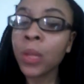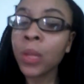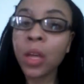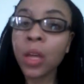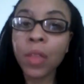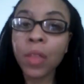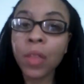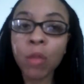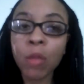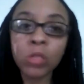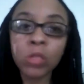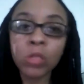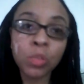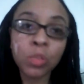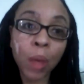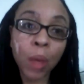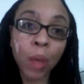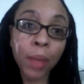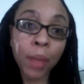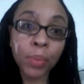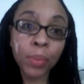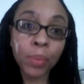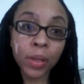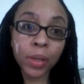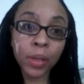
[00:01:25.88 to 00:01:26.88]
They would
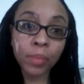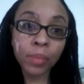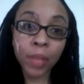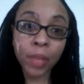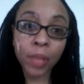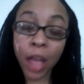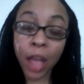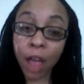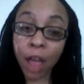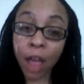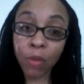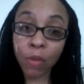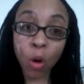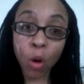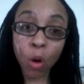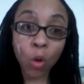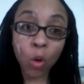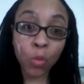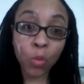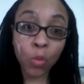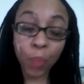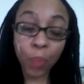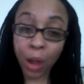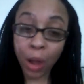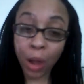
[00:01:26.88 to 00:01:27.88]
swipe it. They have
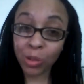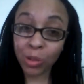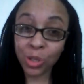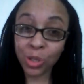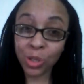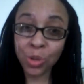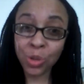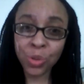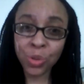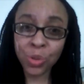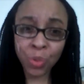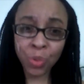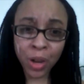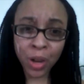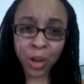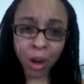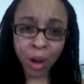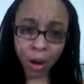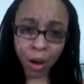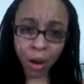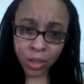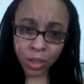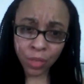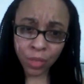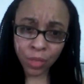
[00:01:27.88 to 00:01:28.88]
about 2-3
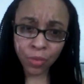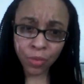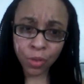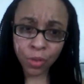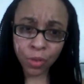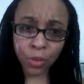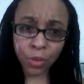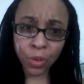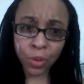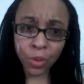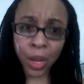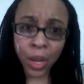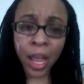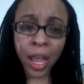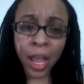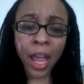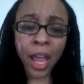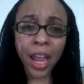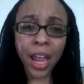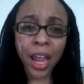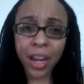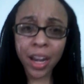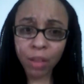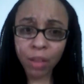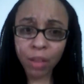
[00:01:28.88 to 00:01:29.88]
carts of food,
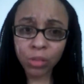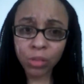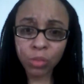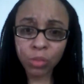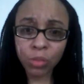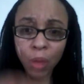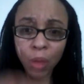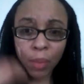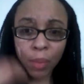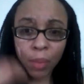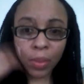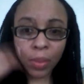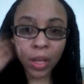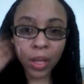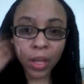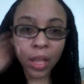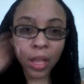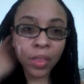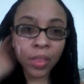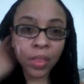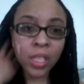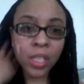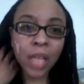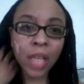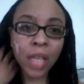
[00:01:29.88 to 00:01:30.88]
and they would swipe it.
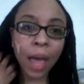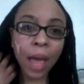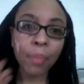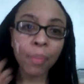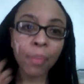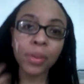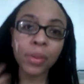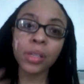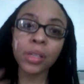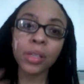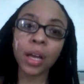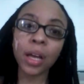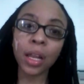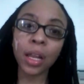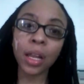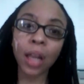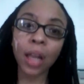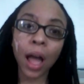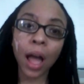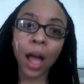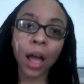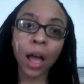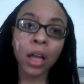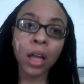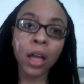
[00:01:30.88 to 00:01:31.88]
And this happened a
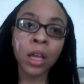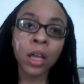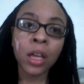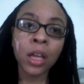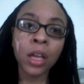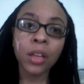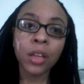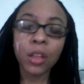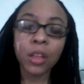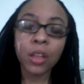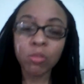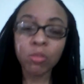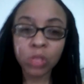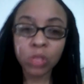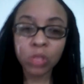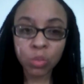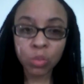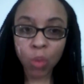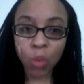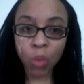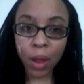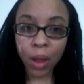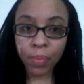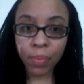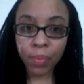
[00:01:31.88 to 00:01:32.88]
lot. They would
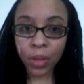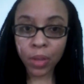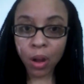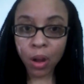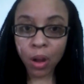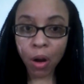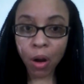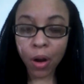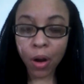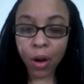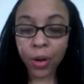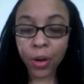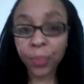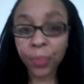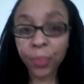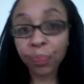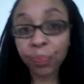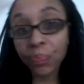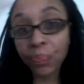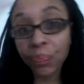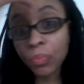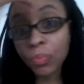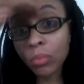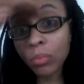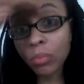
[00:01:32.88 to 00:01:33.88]
swipe the card,
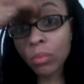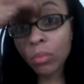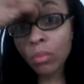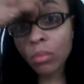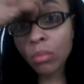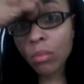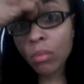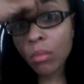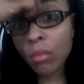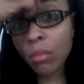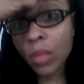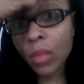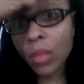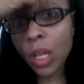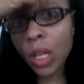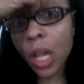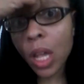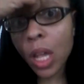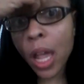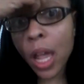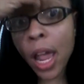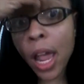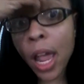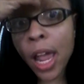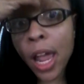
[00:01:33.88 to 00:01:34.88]

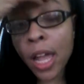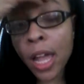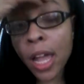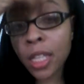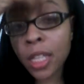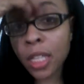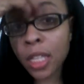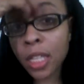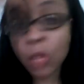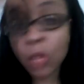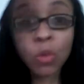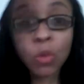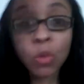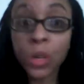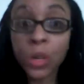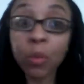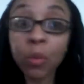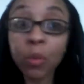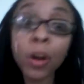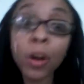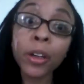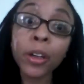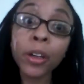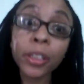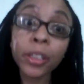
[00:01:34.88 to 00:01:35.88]
and it wouldn't
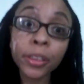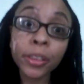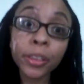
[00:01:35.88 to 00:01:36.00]
work.